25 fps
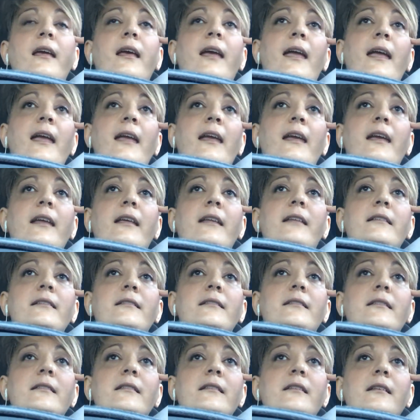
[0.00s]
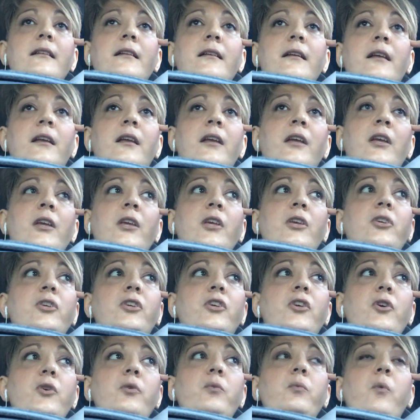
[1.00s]
and
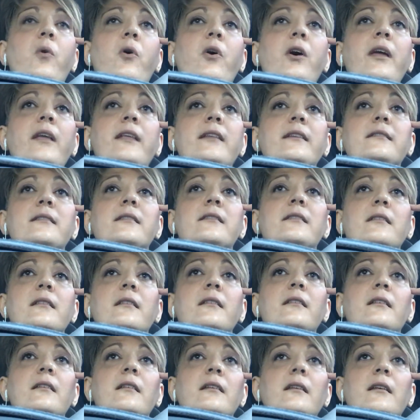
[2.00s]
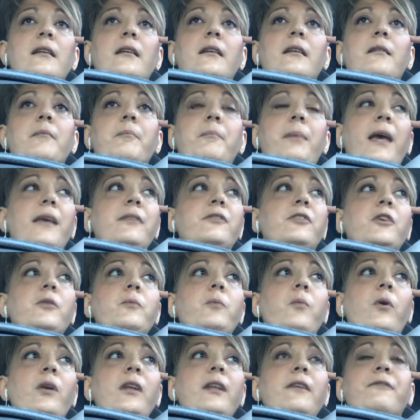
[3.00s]
you want Beth. You
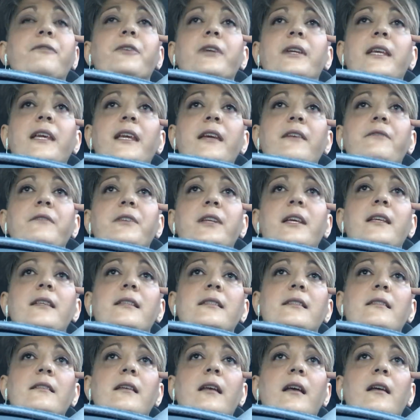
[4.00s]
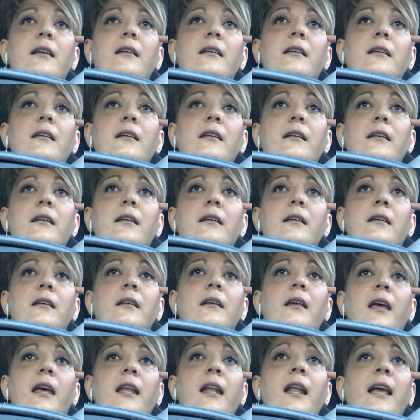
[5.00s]
wanted forgiveness,
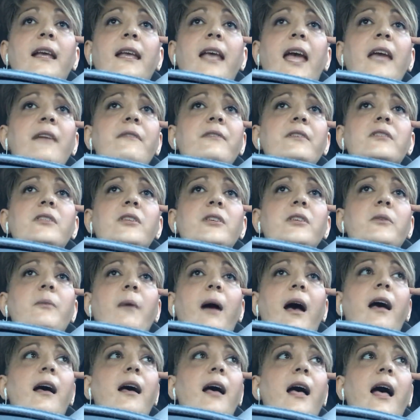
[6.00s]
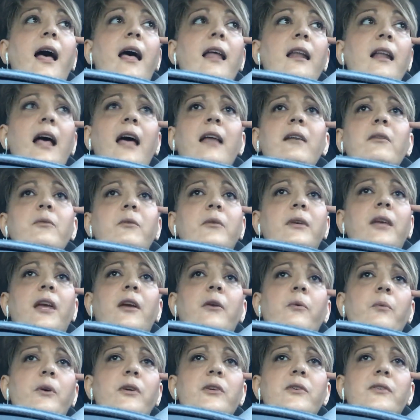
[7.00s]
and I gave it to you. I, I I don't
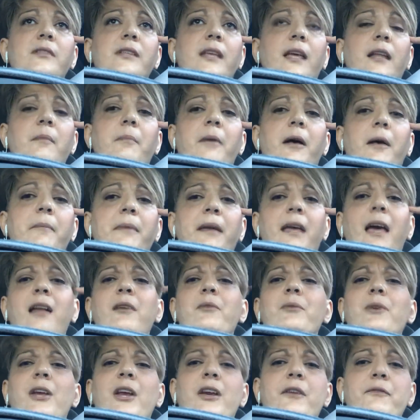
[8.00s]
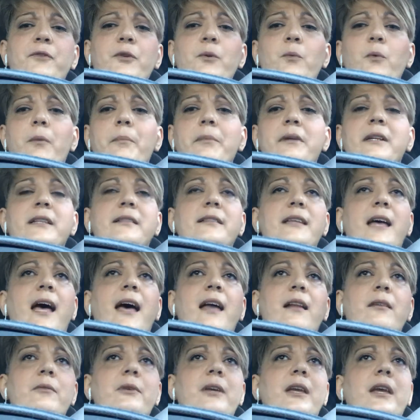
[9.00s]
care what you said about me. I don't care if you want me to
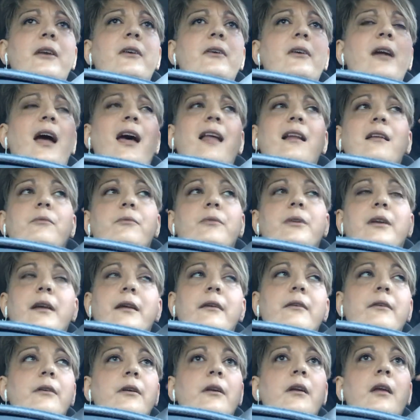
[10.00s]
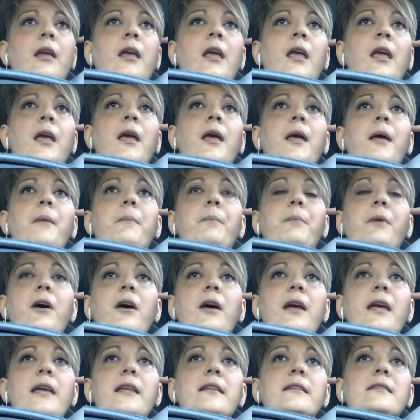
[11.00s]
die. I don't care. I don't care.
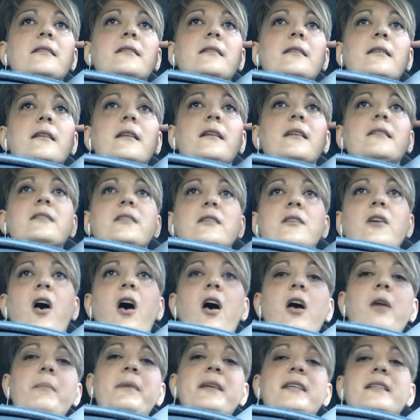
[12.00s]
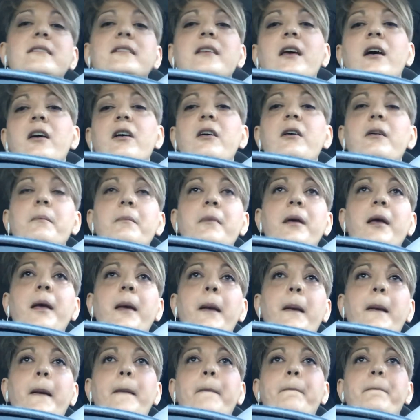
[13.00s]
But to call me
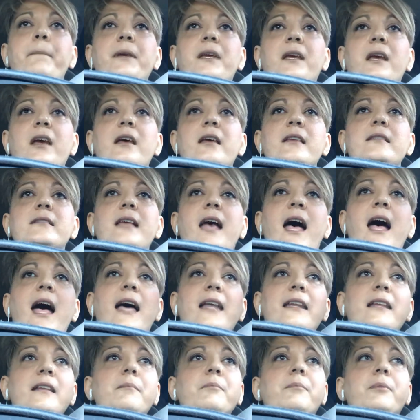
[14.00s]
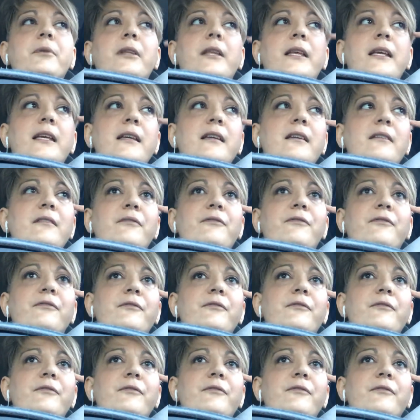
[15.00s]
dumb because I didn't believe